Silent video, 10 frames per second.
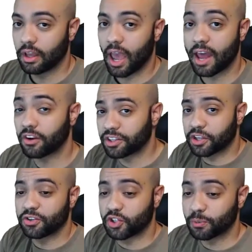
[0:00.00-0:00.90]
And on the
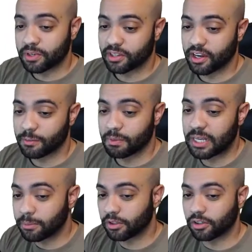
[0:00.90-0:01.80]
consumer side,
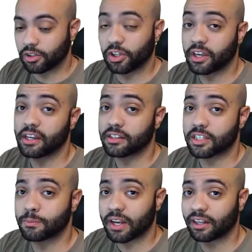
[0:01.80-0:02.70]
people are looking to
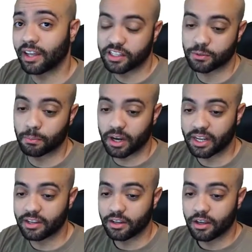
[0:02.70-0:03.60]
spend less
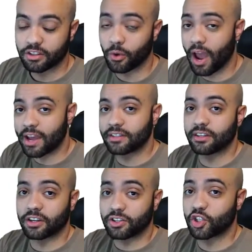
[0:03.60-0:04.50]
money, so as the
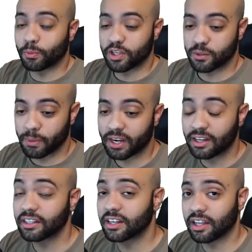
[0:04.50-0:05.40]
consumer
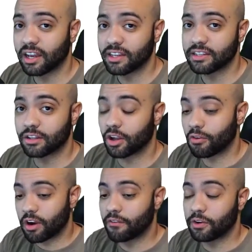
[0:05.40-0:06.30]
spending declines, their
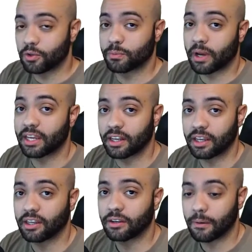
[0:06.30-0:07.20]
revenues might get
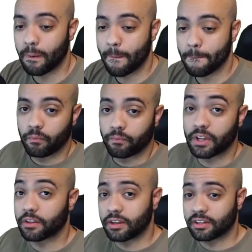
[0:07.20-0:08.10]
hit. Now
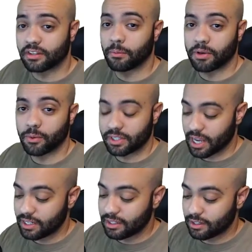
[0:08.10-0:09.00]
the next company was
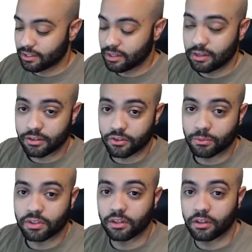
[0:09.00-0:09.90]
AT&T, so I'm
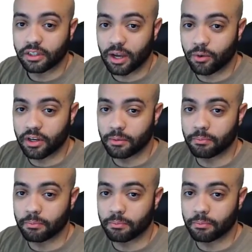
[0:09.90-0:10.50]
just going to look that one up.